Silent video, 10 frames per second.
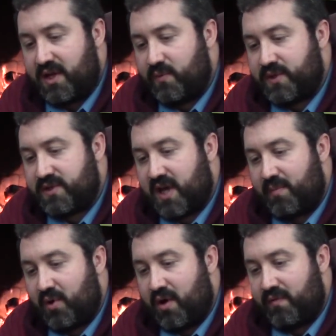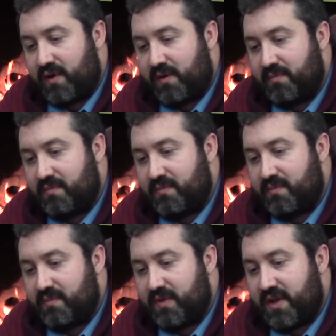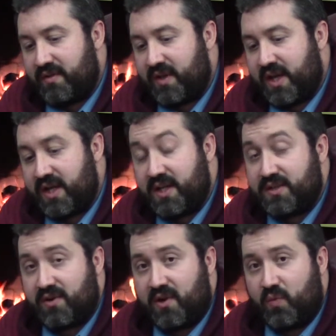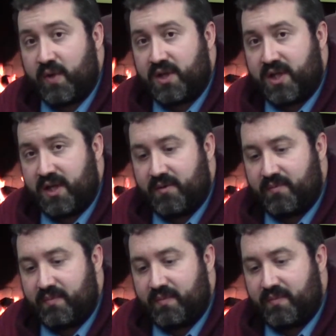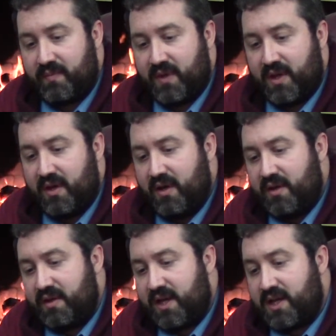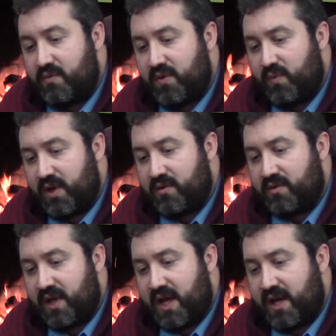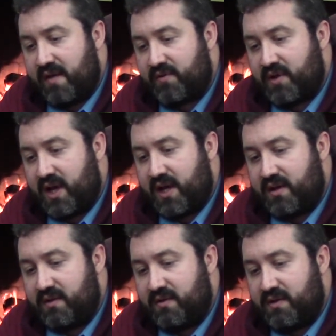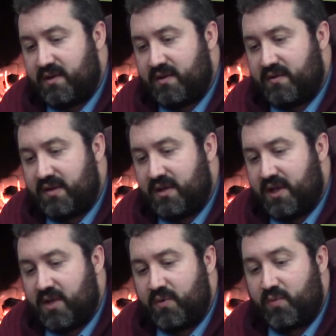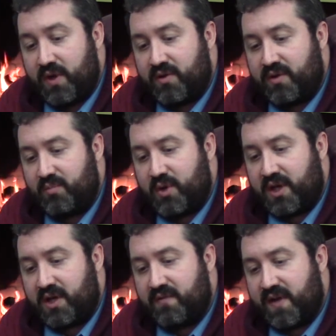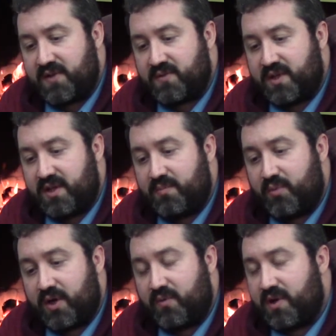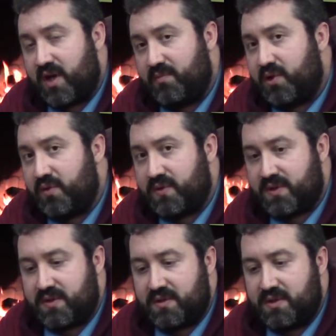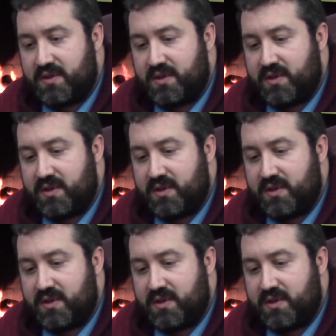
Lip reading: Then he would stop carving. Then he started wiggling. Then he would wiggle night after night. He would wiggle the brick, and eventually the brick would come loose.